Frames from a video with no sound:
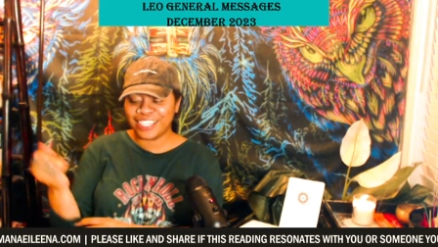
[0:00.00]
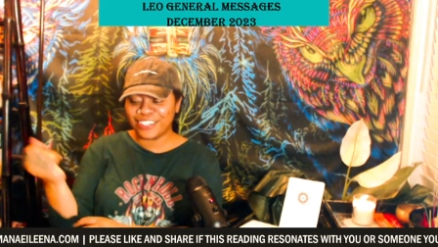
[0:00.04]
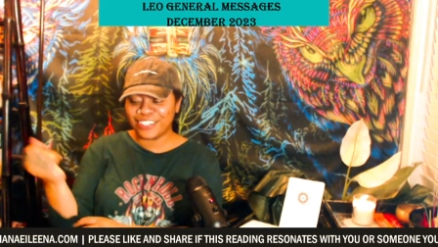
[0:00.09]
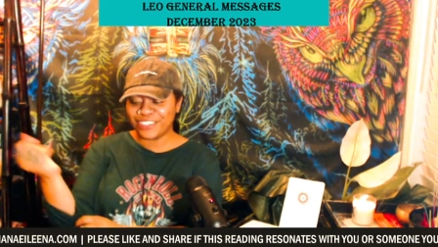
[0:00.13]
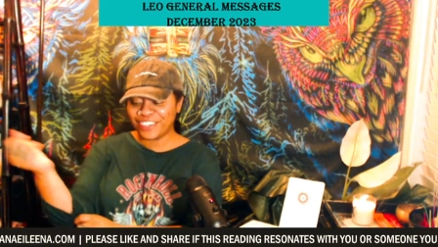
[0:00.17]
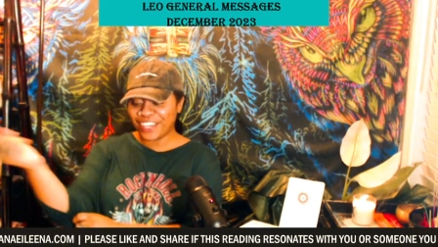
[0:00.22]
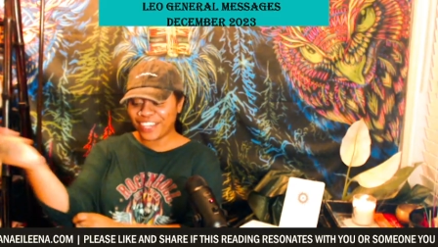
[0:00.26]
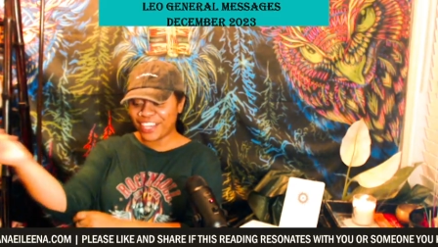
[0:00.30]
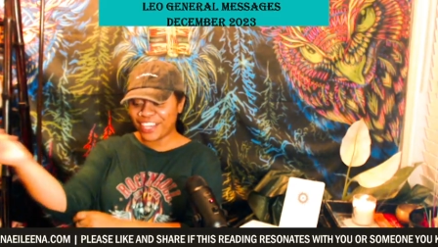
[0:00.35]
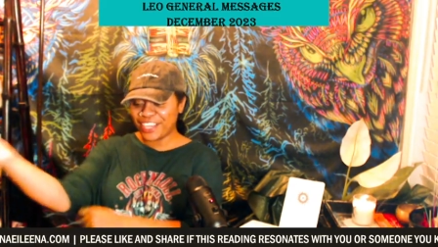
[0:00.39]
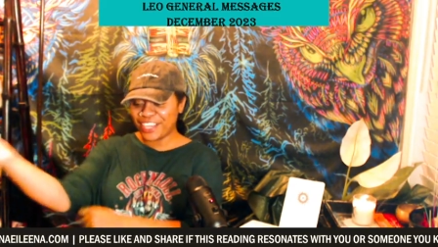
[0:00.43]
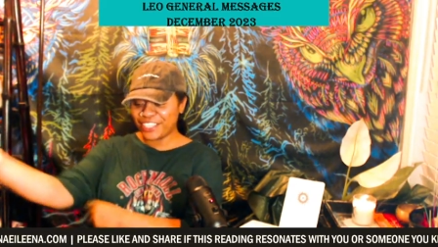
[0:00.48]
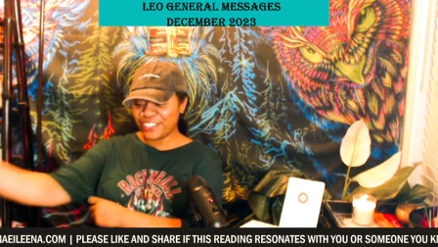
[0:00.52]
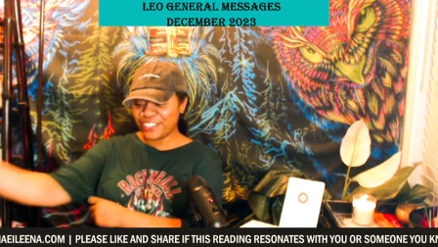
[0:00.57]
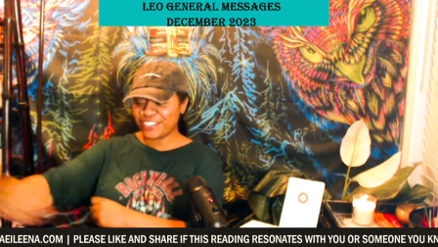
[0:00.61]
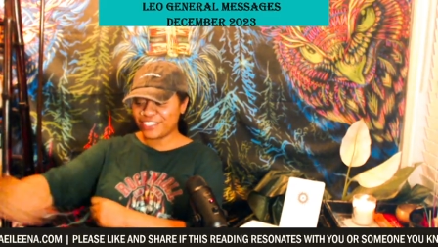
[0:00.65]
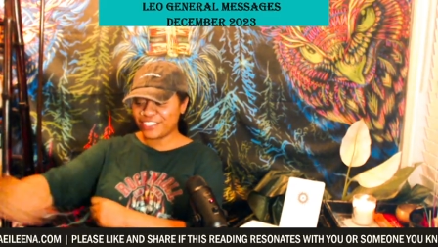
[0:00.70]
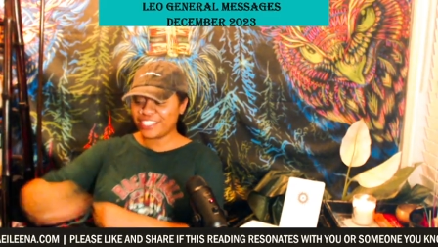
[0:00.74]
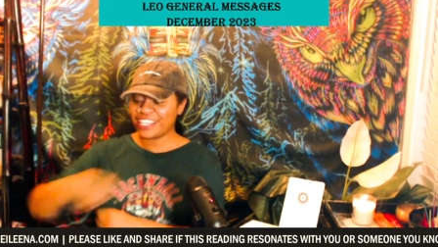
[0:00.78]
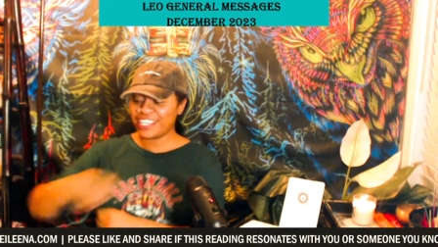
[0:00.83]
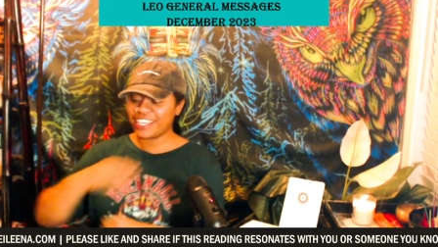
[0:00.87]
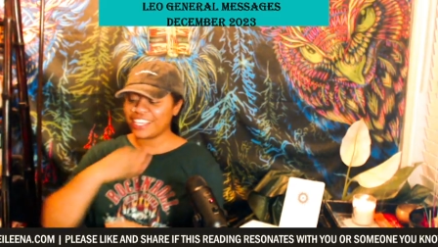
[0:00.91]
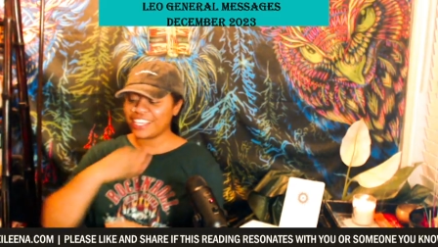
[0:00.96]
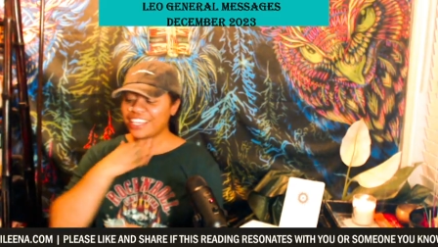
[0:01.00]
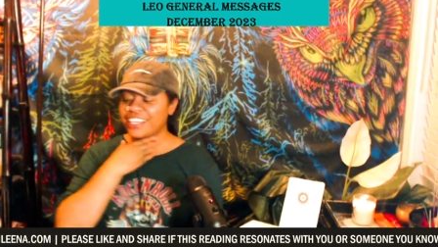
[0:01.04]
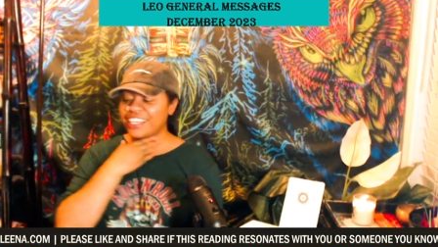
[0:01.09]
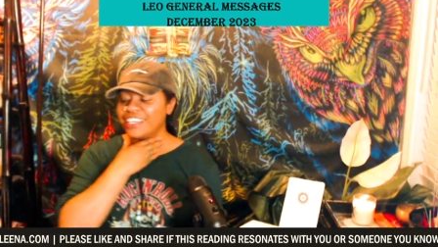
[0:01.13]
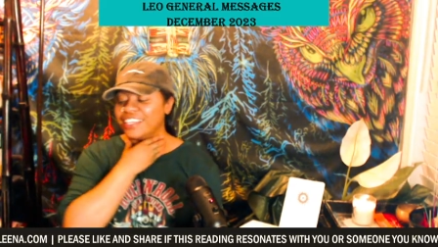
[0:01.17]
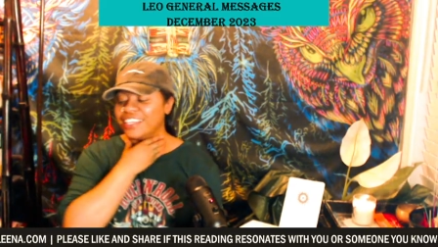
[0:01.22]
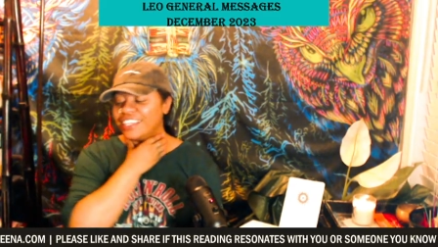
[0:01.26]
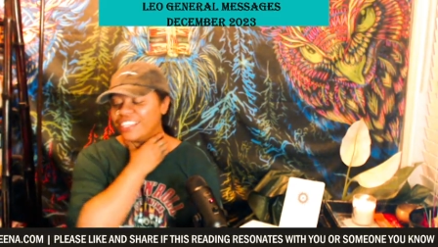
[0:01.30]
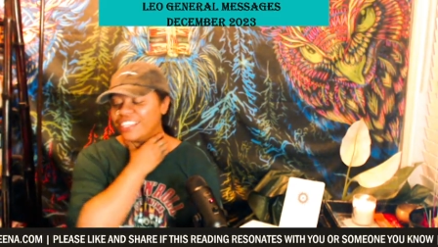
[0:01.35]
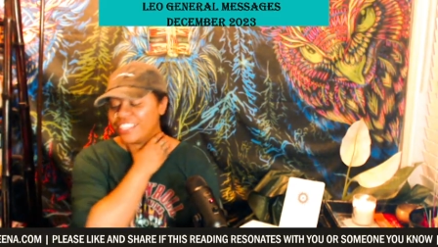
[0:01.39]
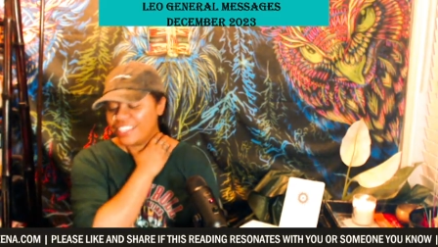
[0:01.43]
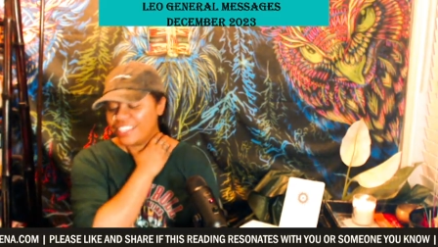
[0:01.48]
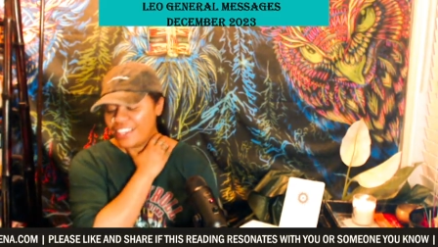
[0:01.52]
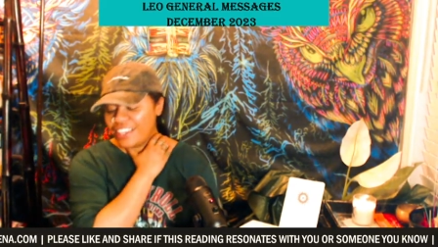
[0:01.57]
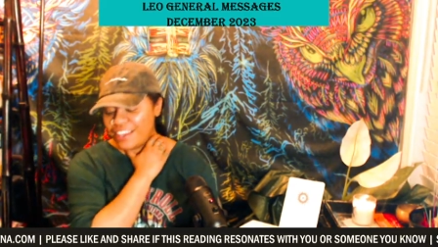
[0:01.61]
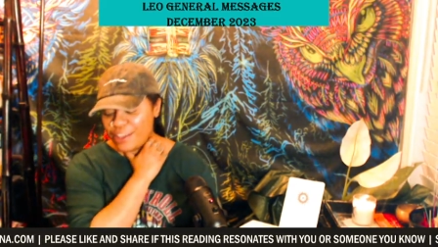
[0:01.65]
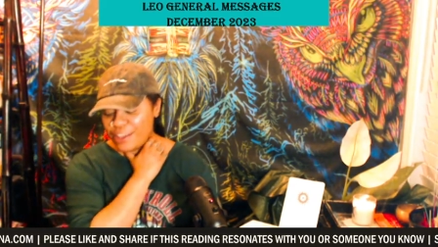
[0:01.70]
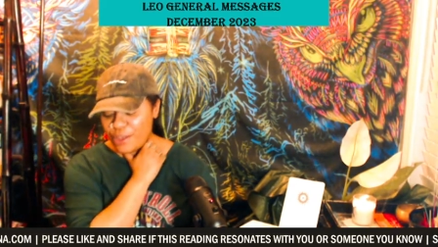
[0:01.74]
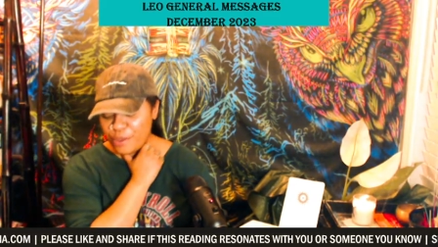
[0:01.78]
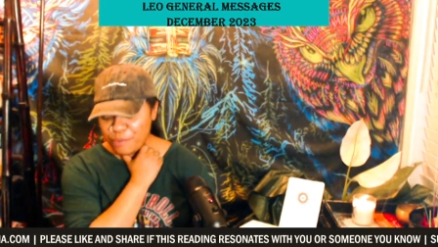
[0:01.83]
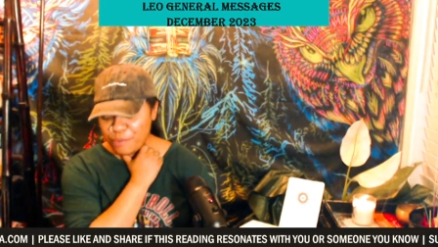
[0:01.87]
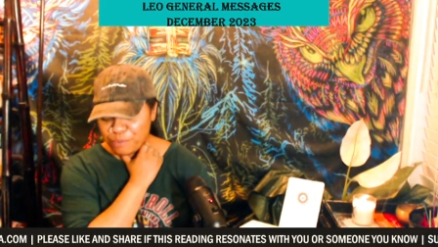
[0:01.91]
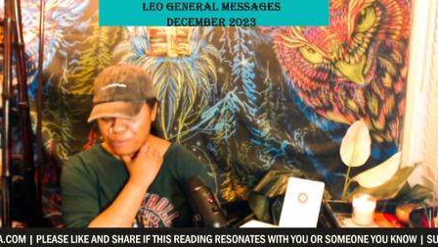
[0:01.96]
Okay, so it's like
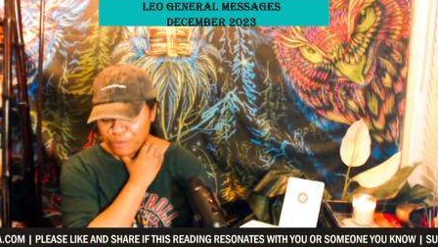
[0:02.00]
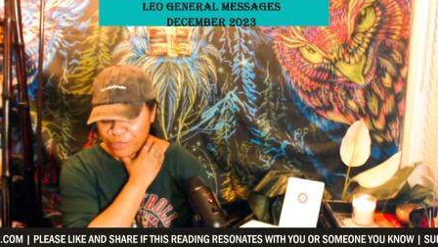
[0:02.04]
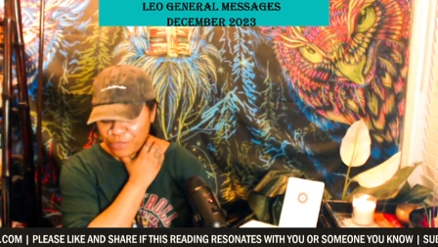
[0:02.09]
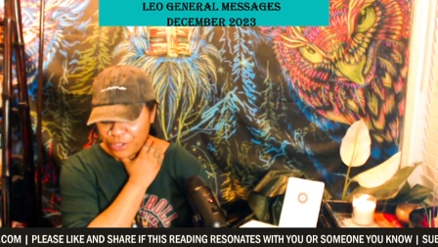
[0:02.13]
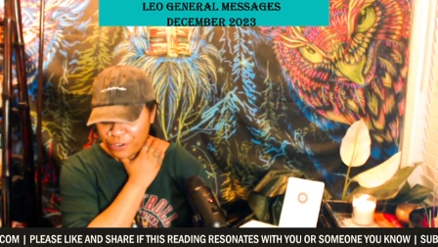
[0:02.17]
um,